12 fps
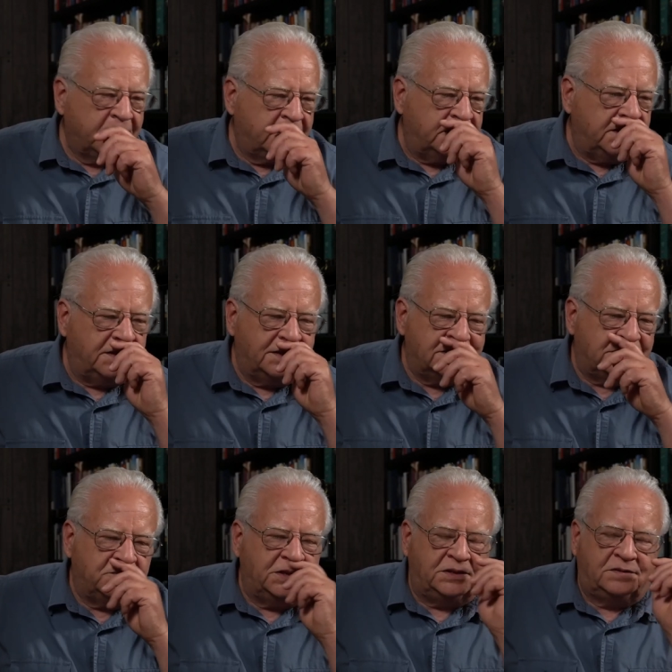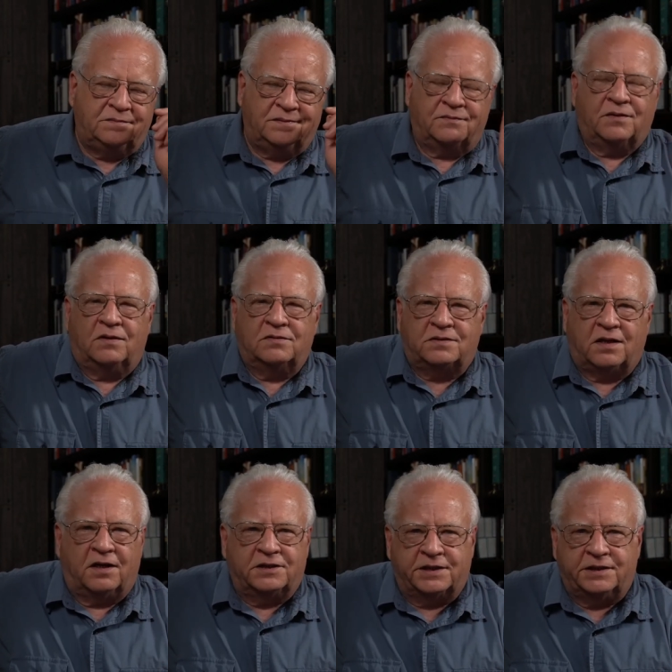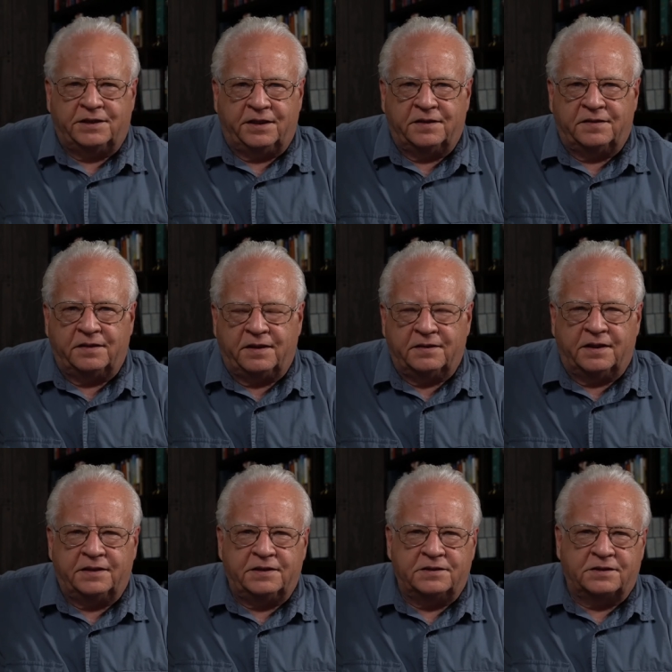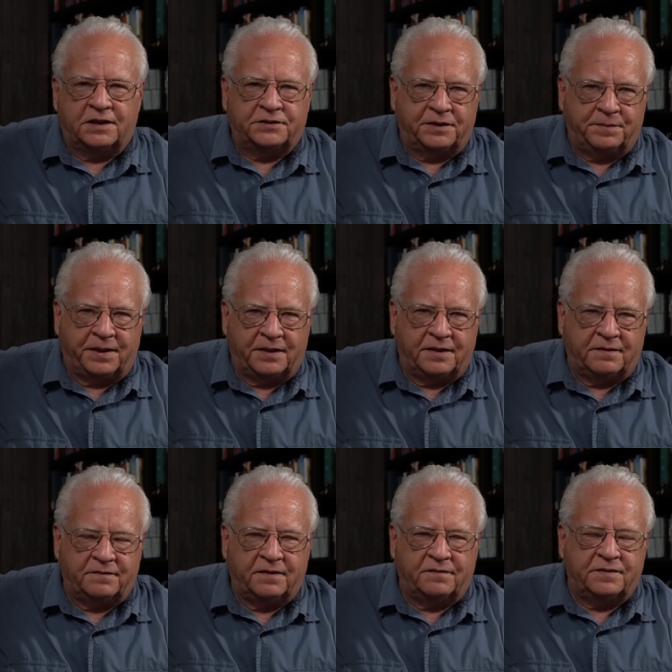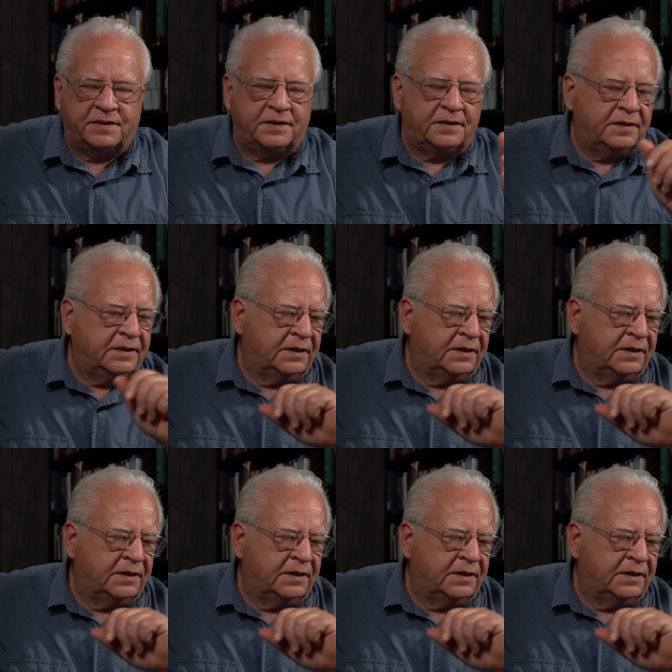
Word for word: nihilism, which arose largely at the end of the 19th century and the beginning of the